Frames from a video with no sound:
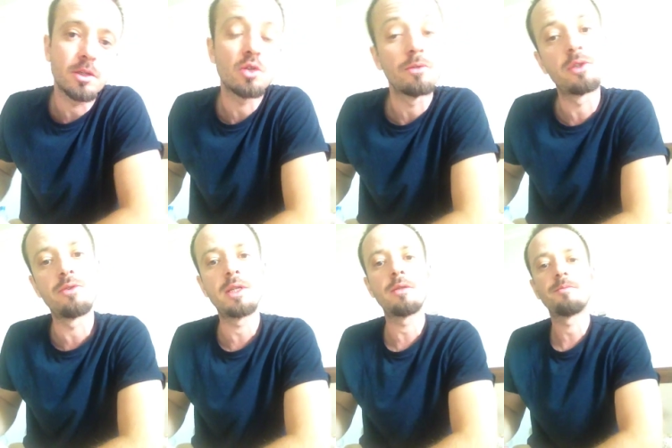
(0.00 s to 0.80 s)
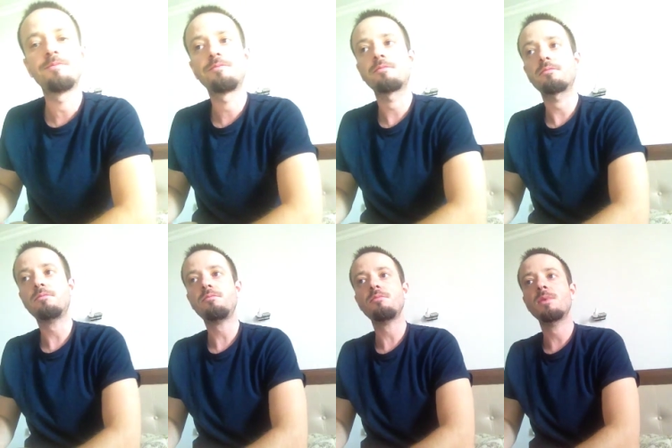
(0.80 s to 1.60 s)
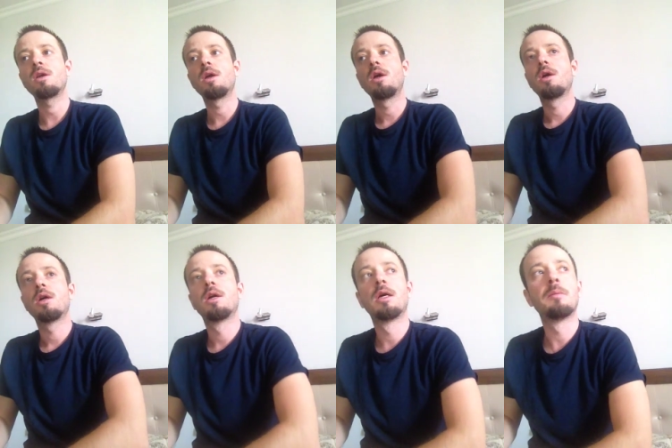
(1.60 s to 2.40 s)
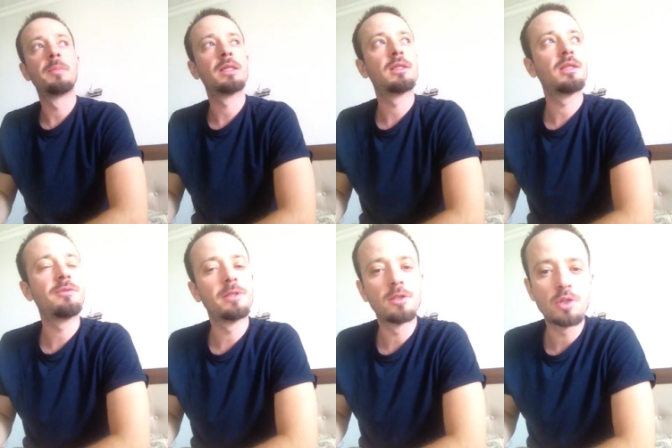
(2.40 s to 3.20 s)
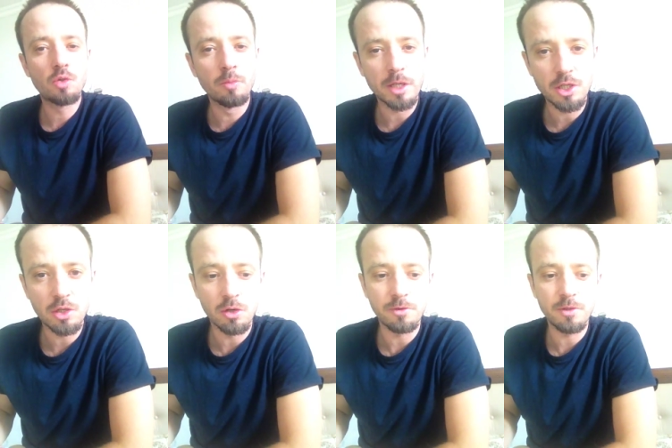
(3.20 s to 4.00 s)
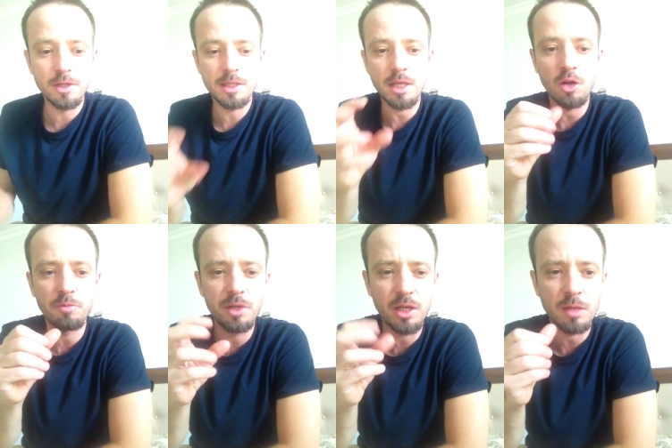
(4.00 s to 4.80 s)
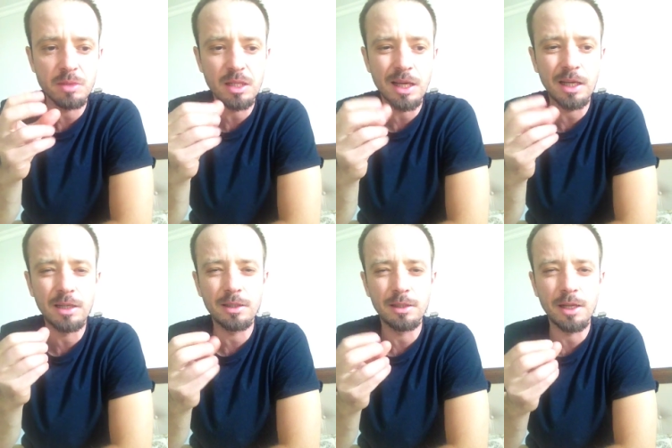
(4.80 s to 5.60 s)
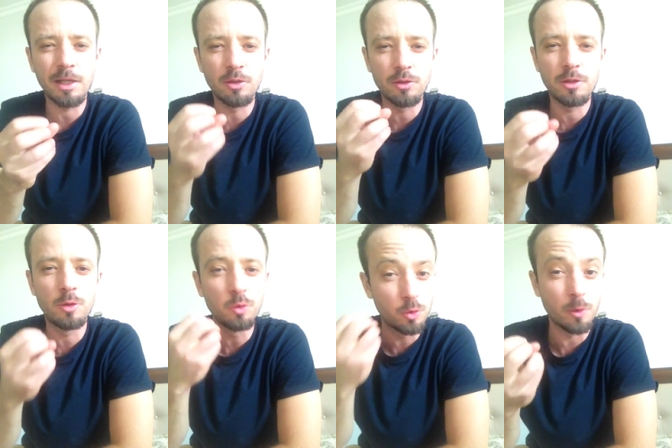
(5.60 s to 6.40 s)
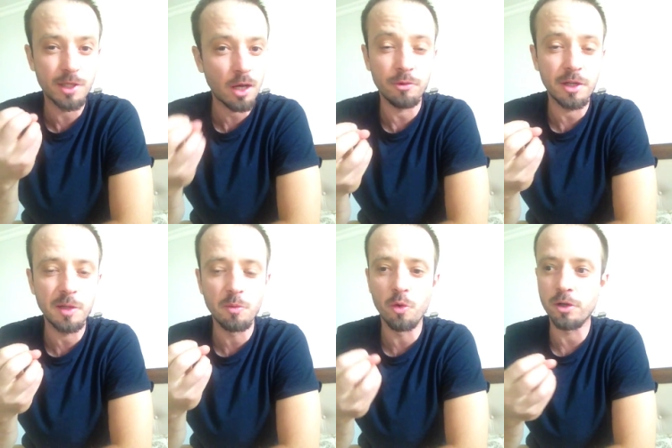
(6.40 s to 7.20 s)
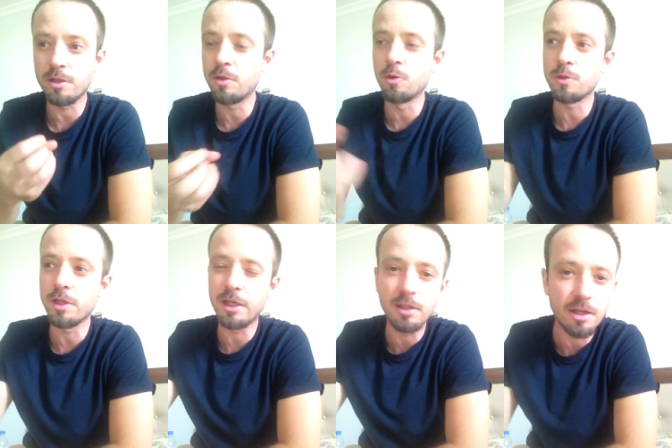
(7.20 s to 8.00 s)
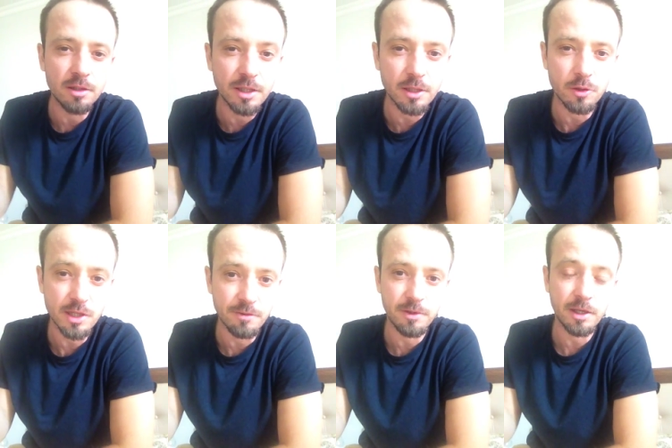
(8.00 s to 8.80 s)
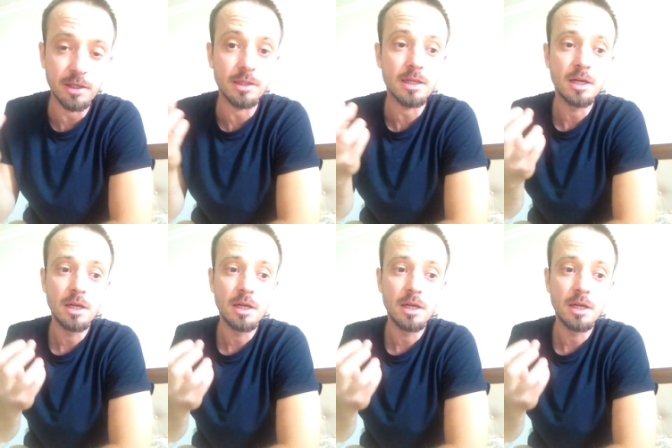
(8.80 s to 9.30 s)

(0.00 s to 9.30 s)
a softer reed uh, but if it is too much soft, the sound becomes like like not a duduk sound anymore. It goes like clarinet or something else.